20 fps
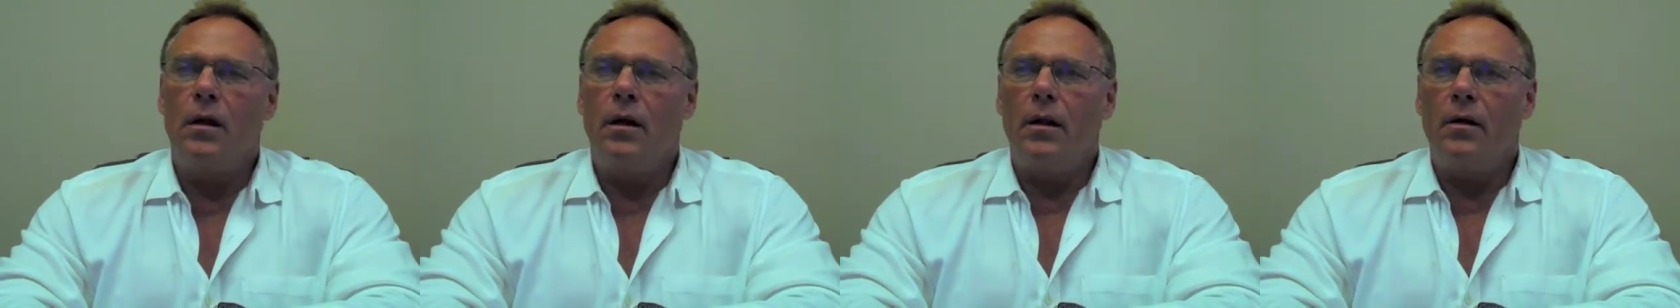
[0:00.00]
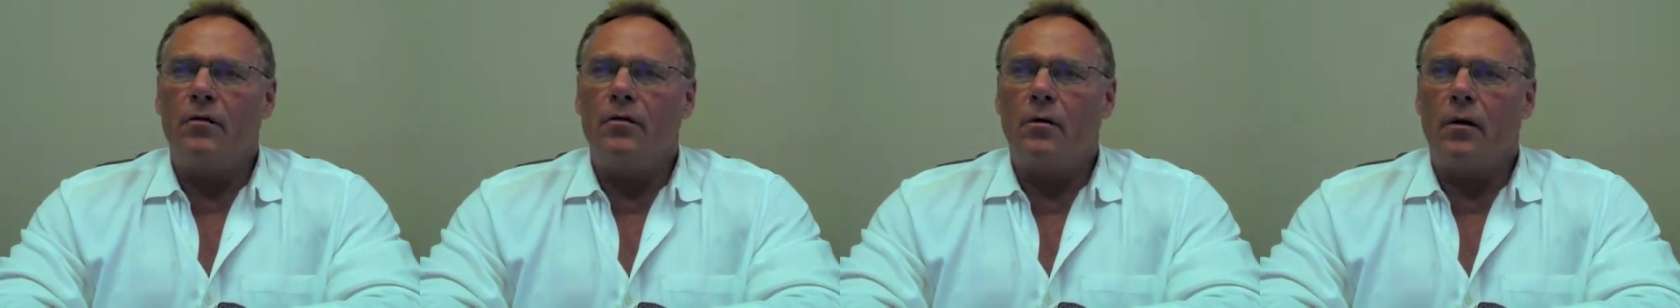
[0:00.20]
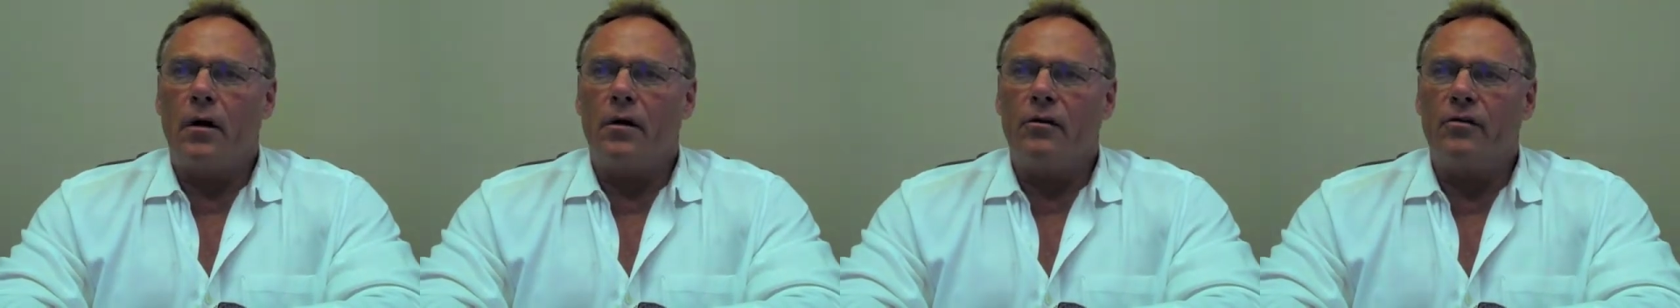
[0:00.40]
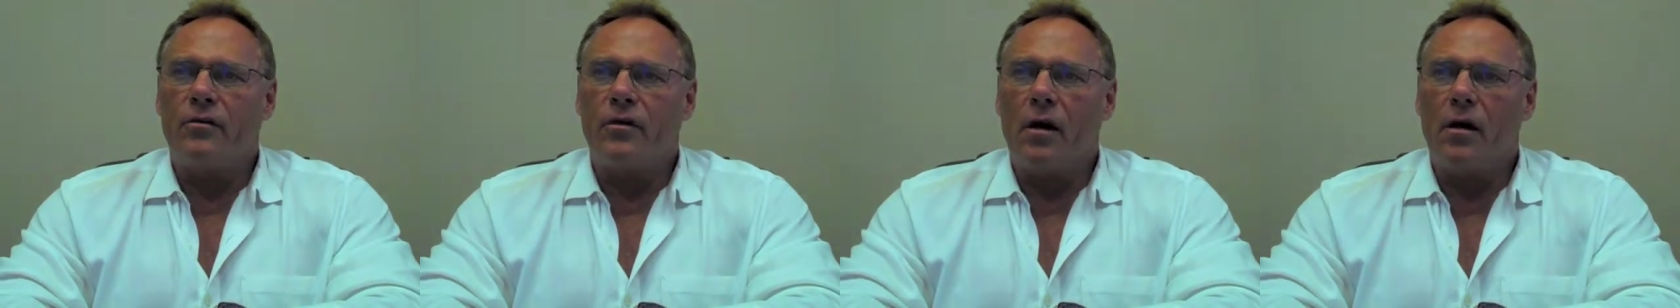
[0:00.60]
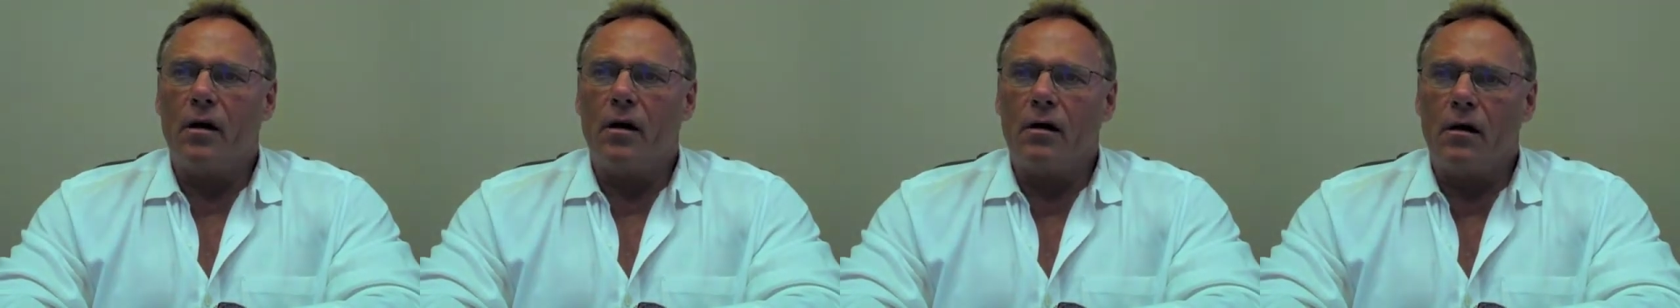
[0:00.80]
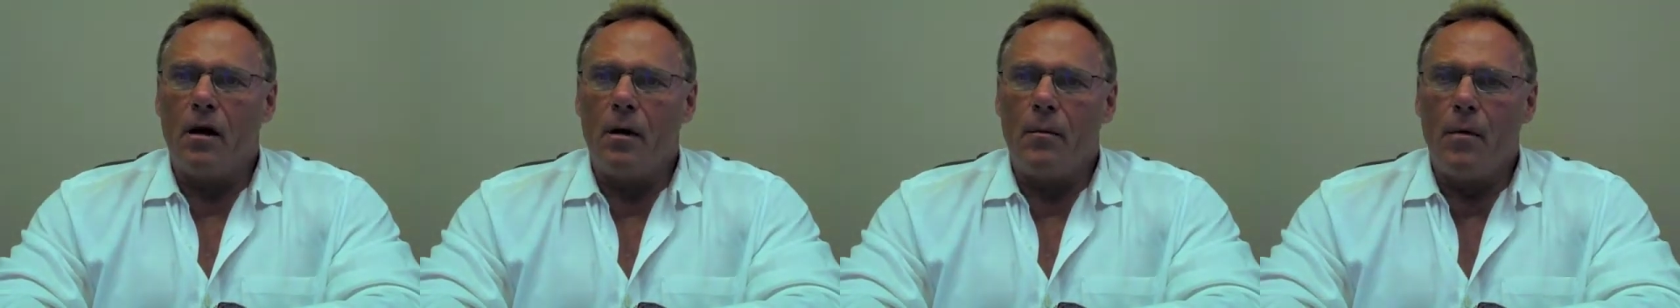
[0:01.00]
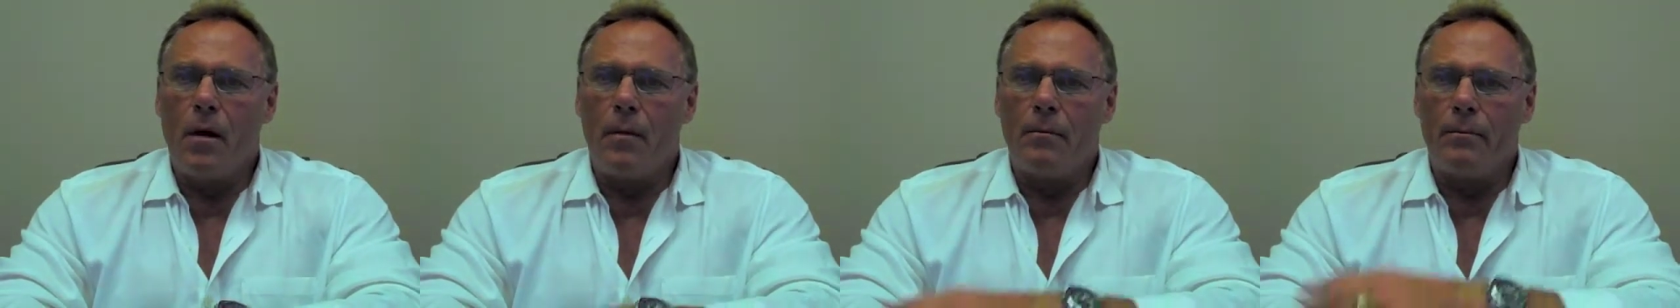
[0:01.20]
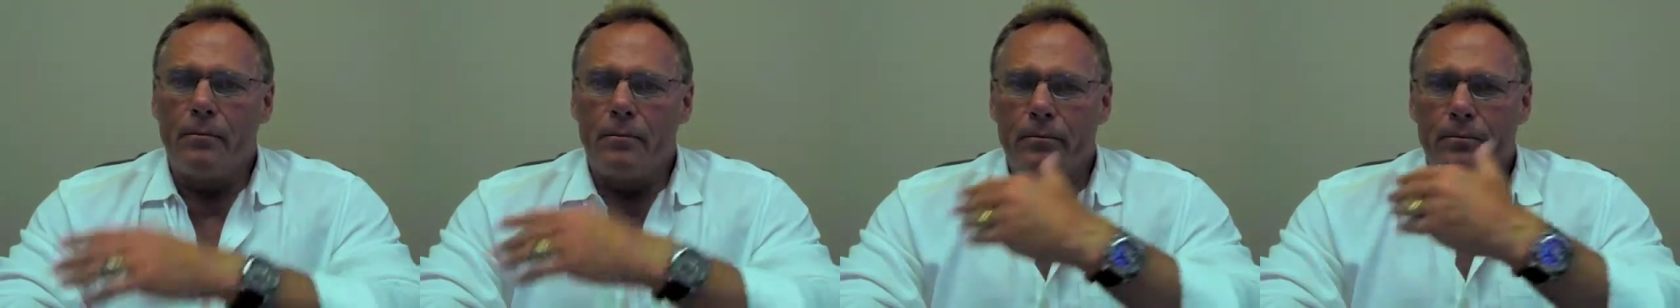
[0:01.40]
So I decided to come up
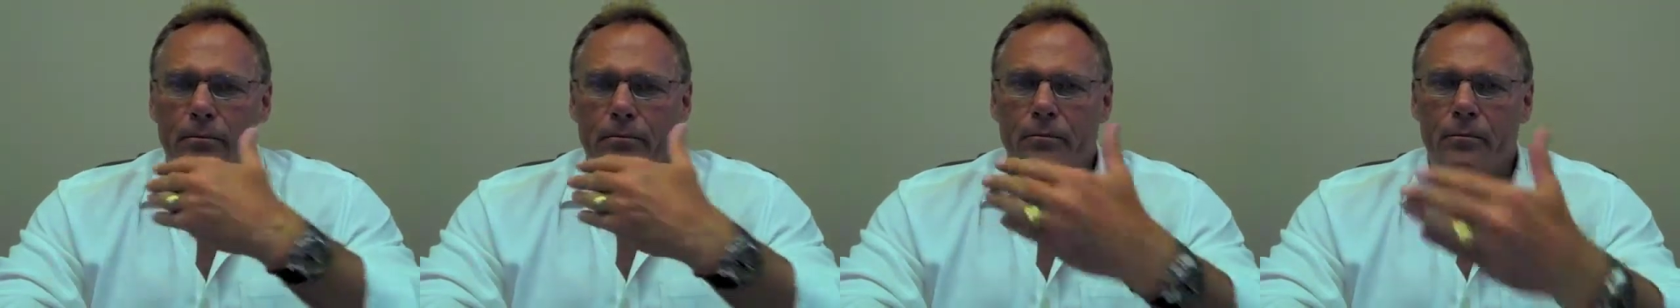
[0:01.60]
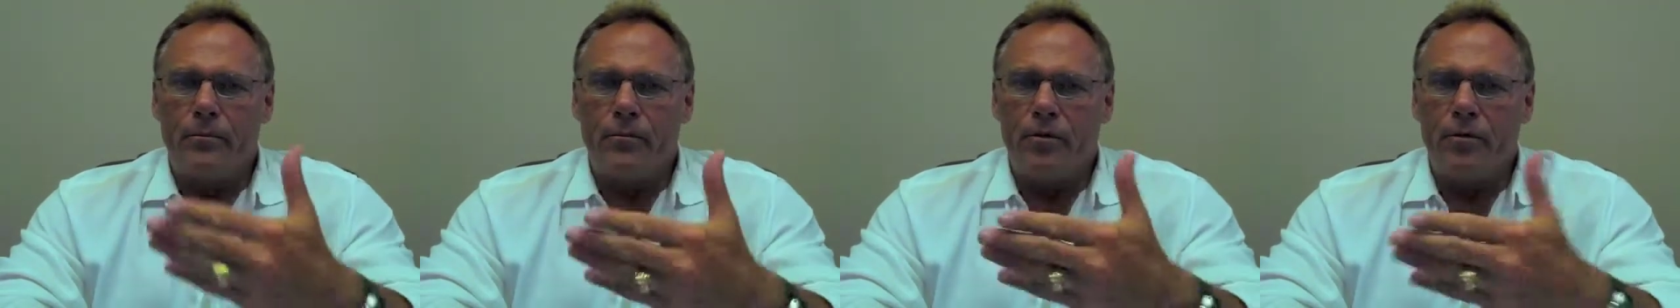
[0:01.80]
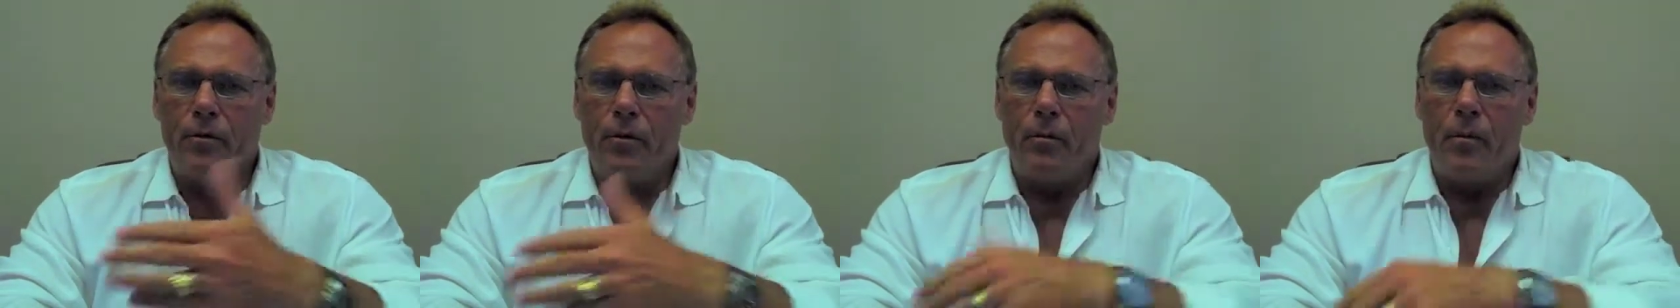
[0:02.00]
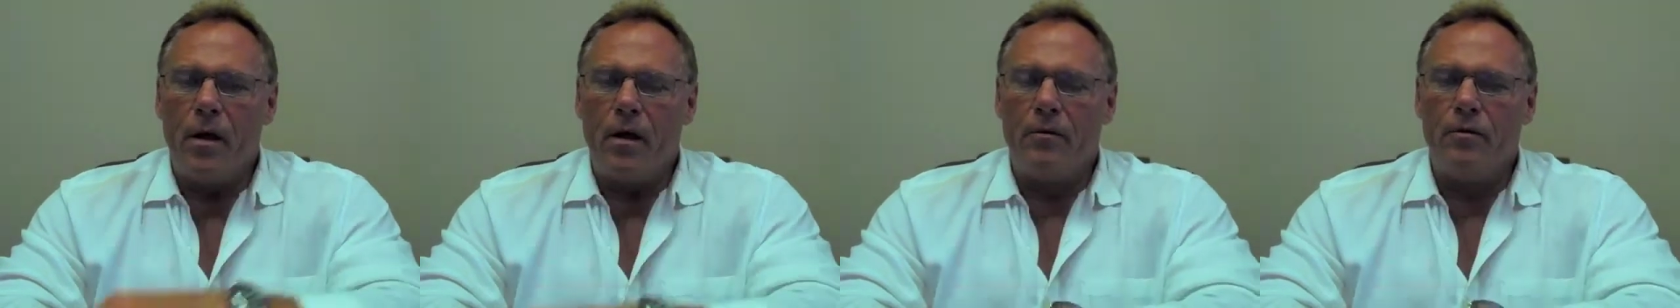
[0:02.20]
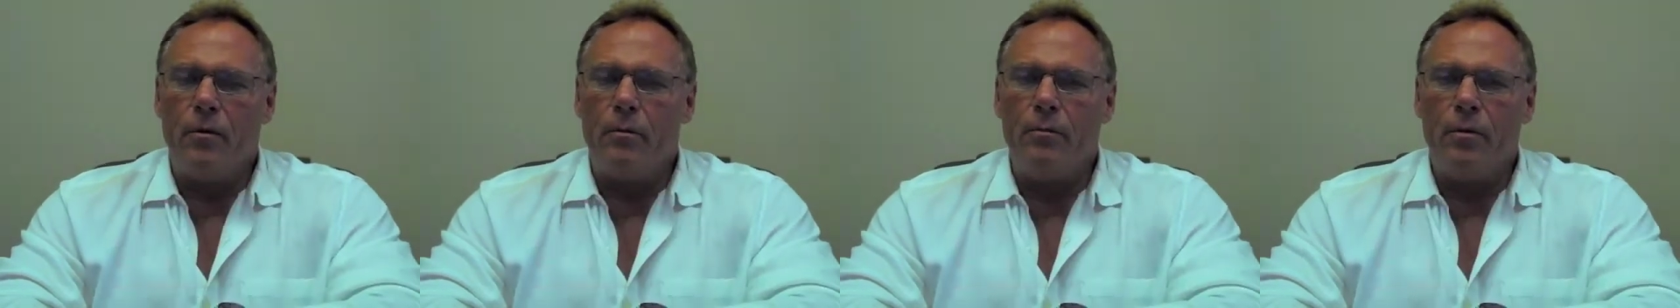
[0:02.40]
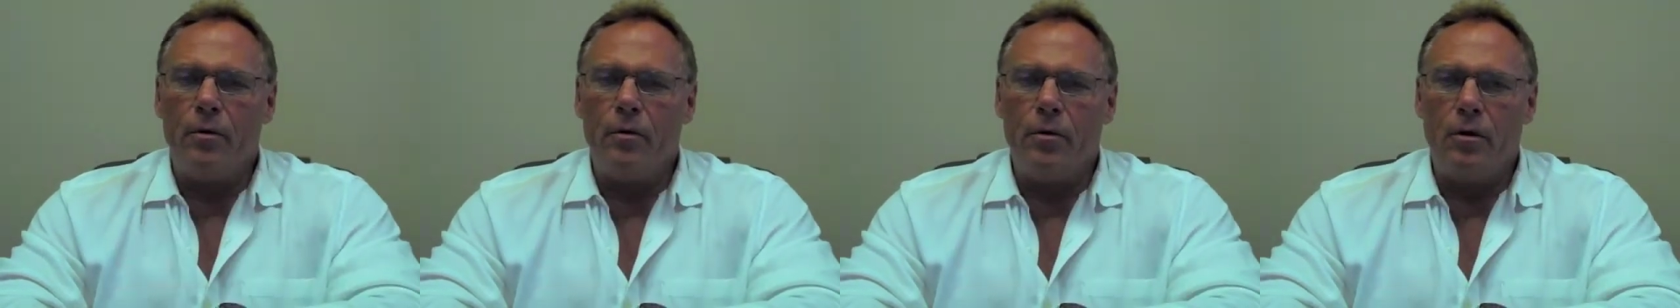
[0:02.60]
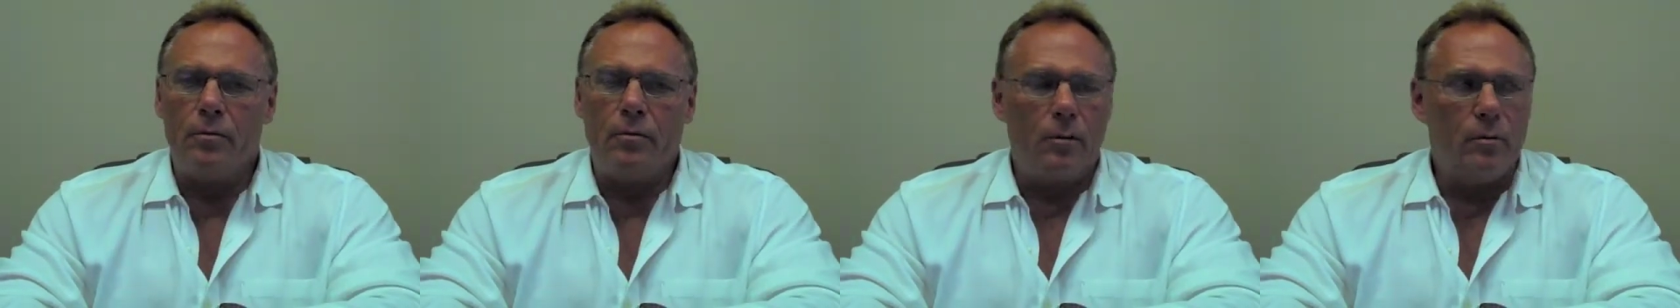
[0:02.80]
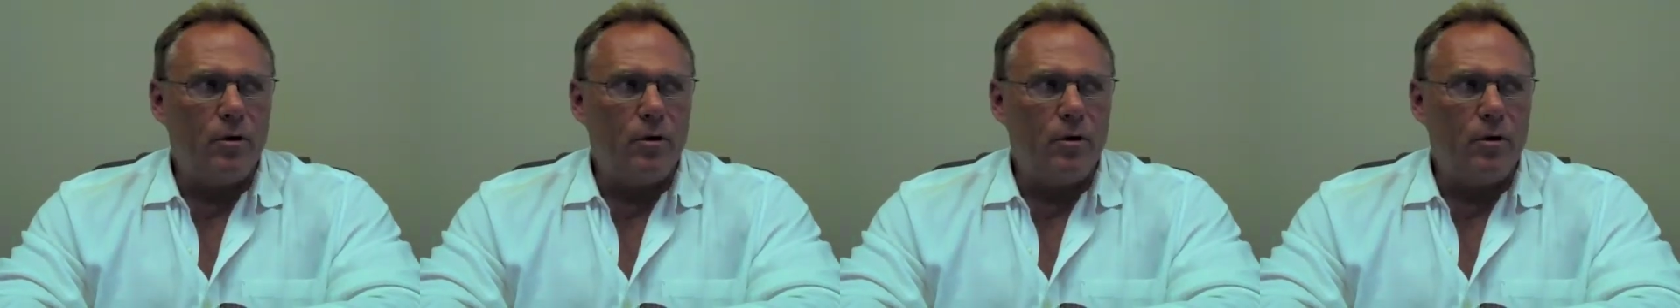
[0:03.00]
to the